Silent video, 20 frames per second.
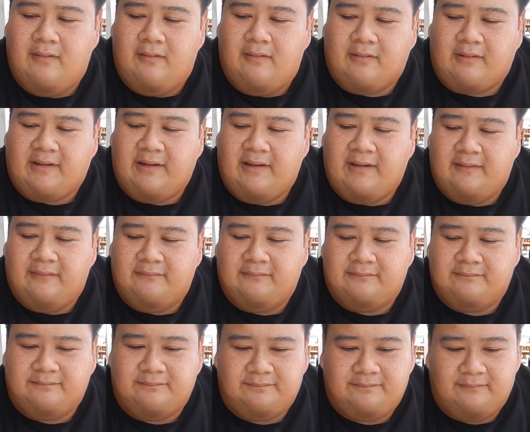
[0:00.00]
Okay.
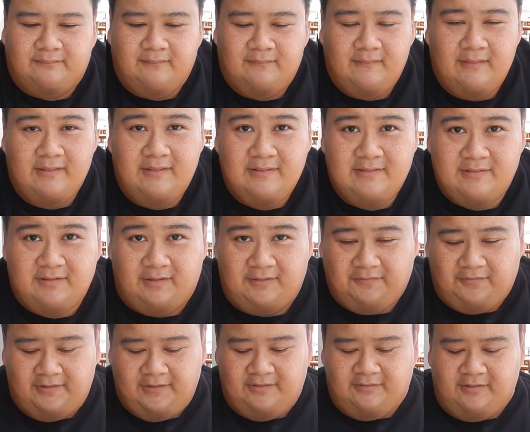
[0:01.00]

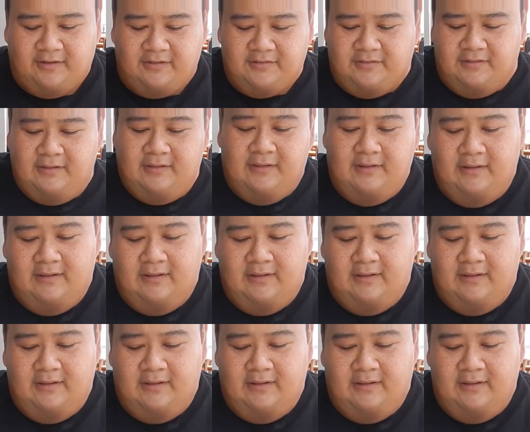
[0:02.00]
Sorry for the interruption.